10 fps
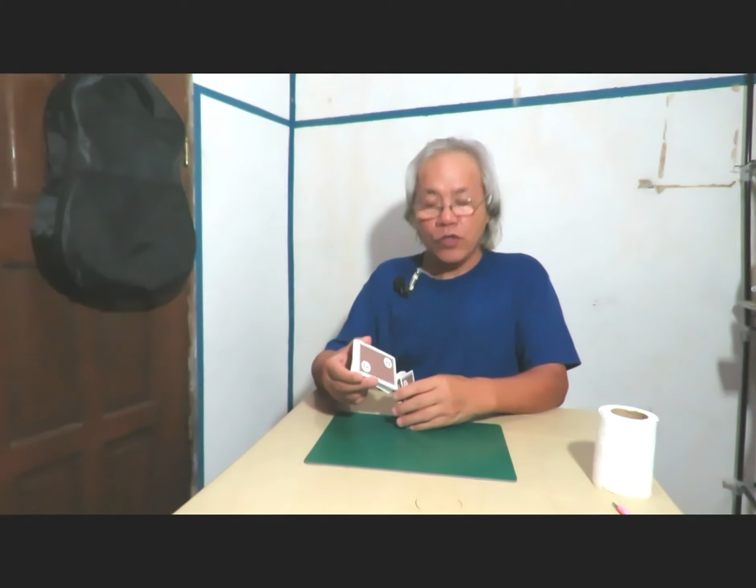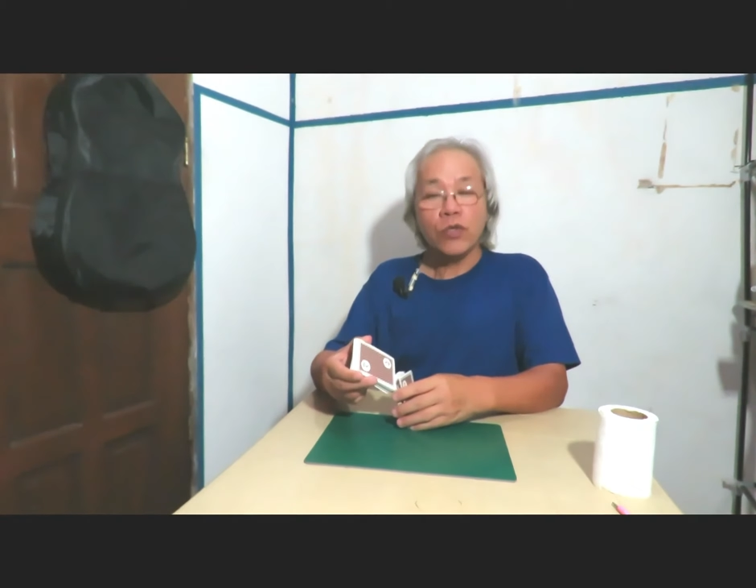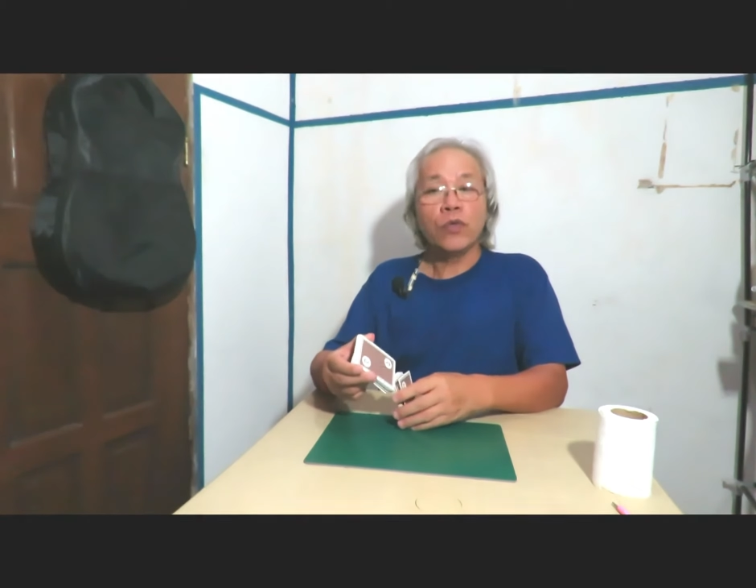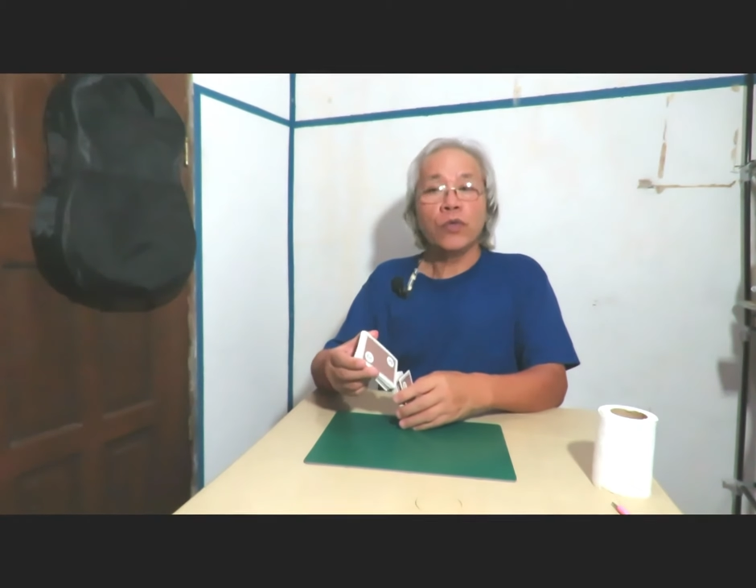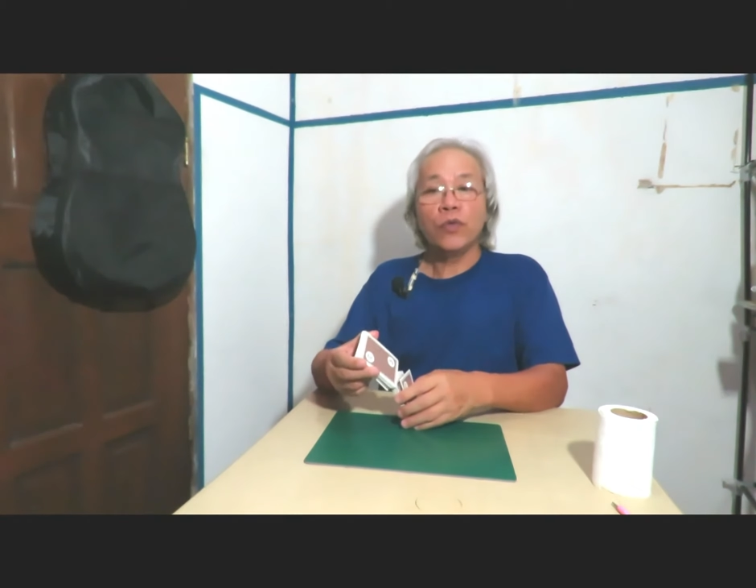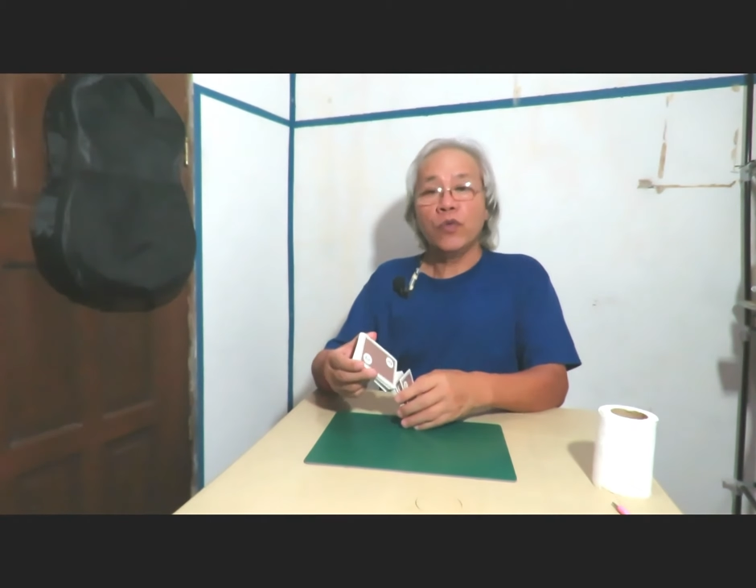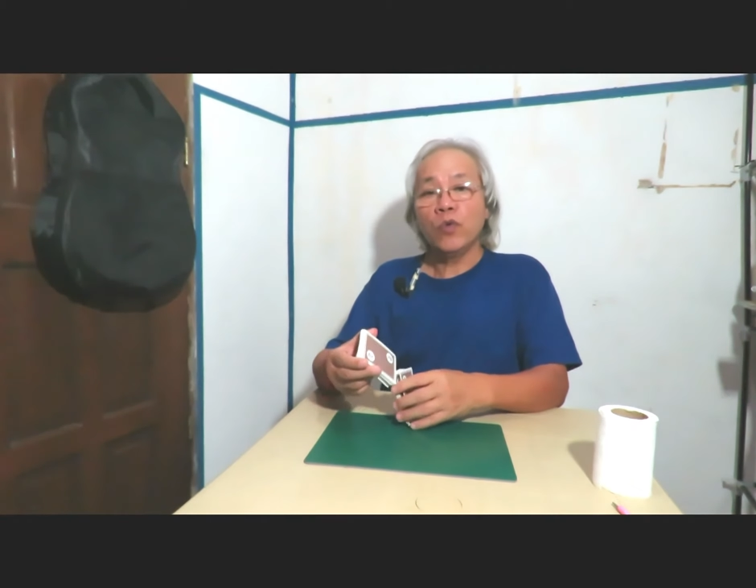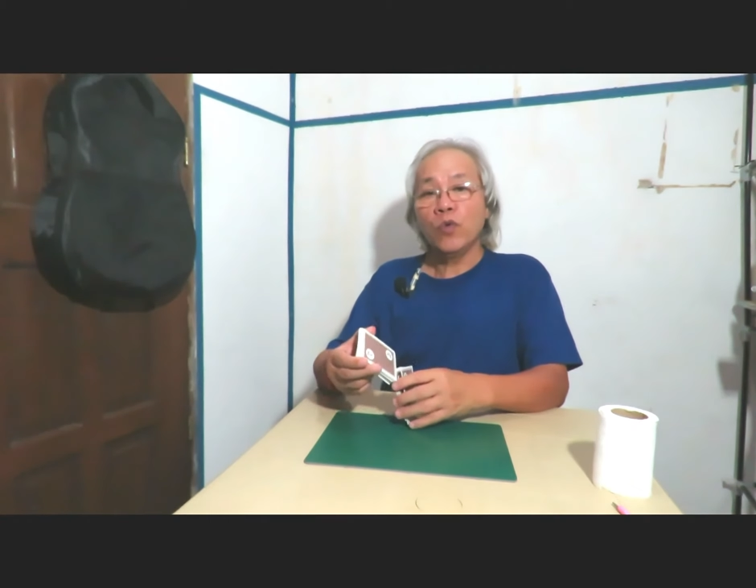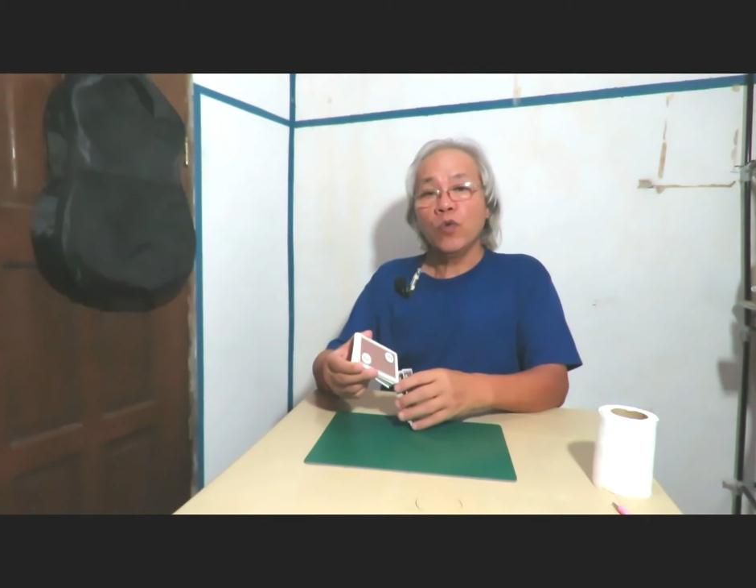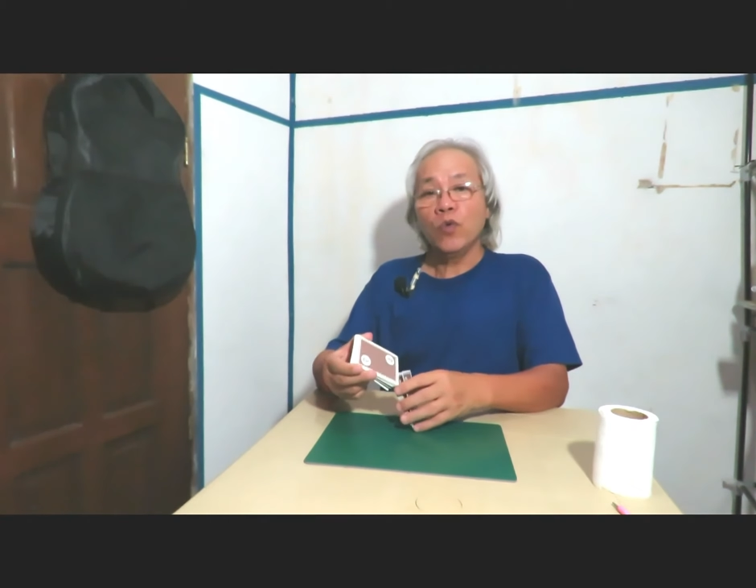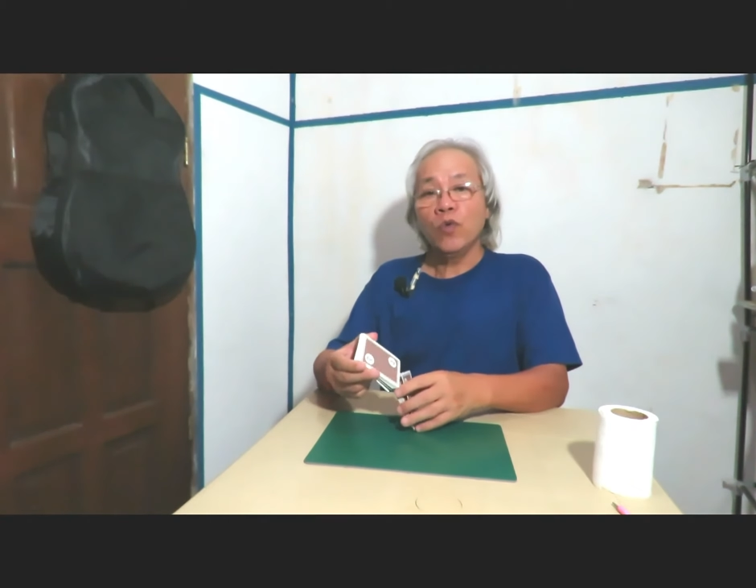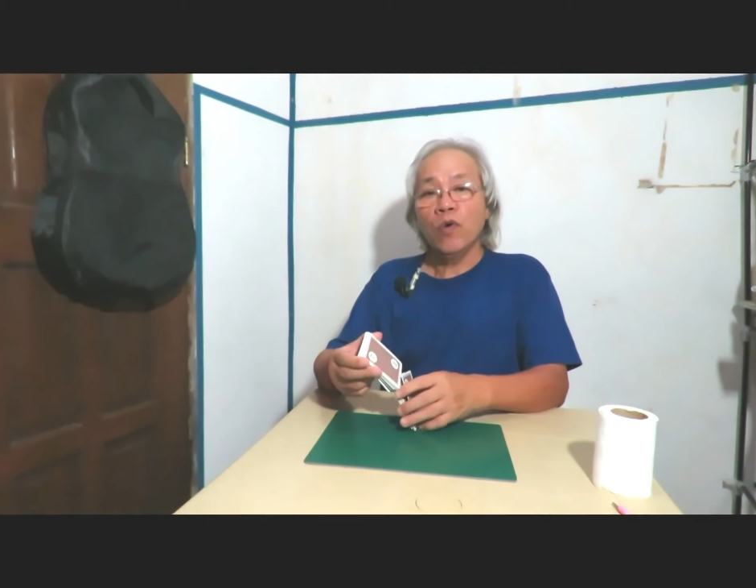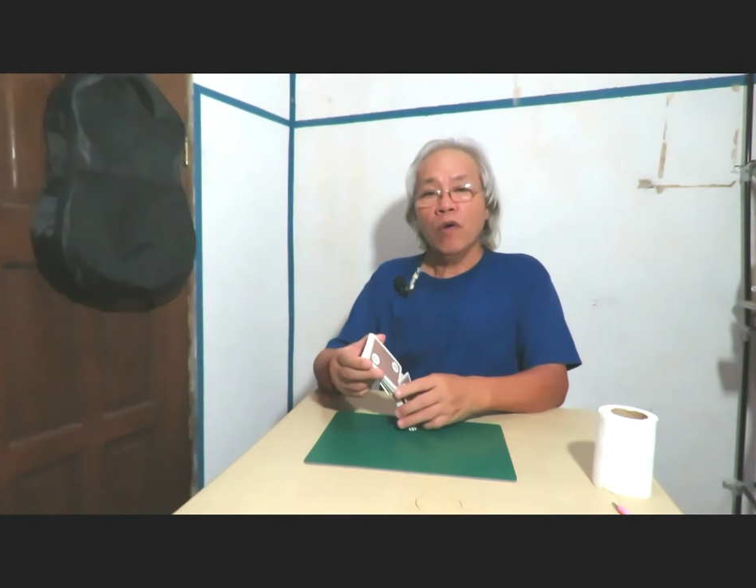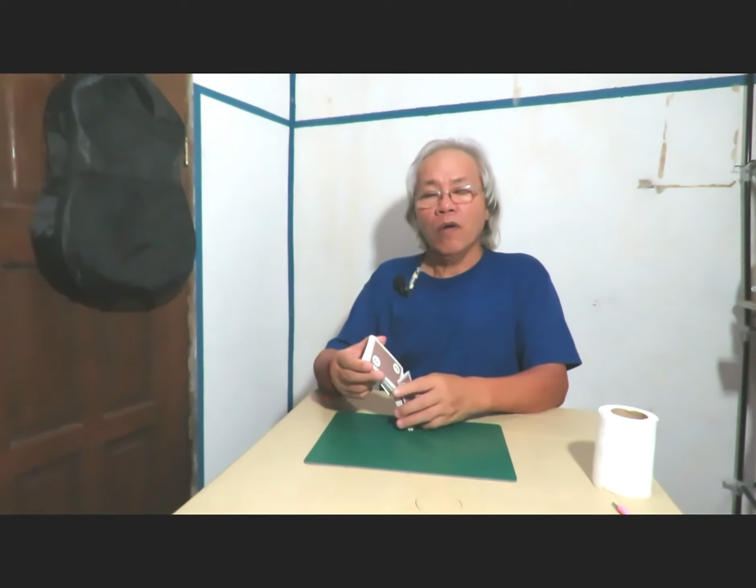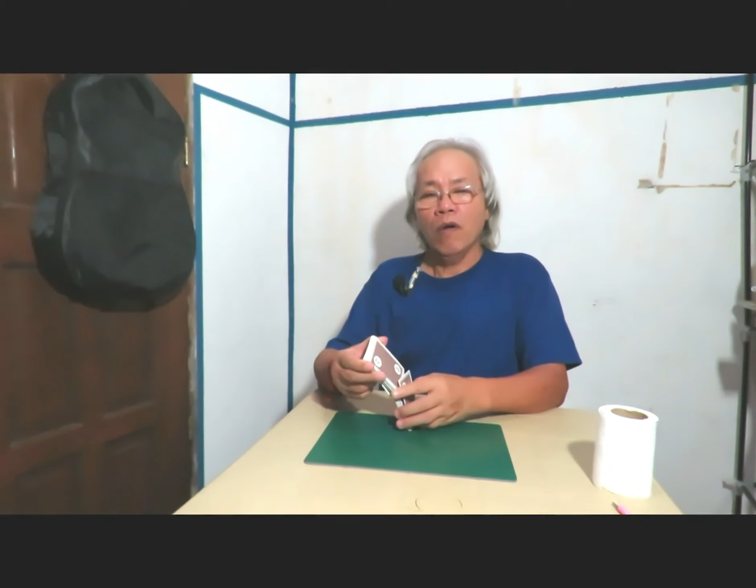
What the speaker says: to do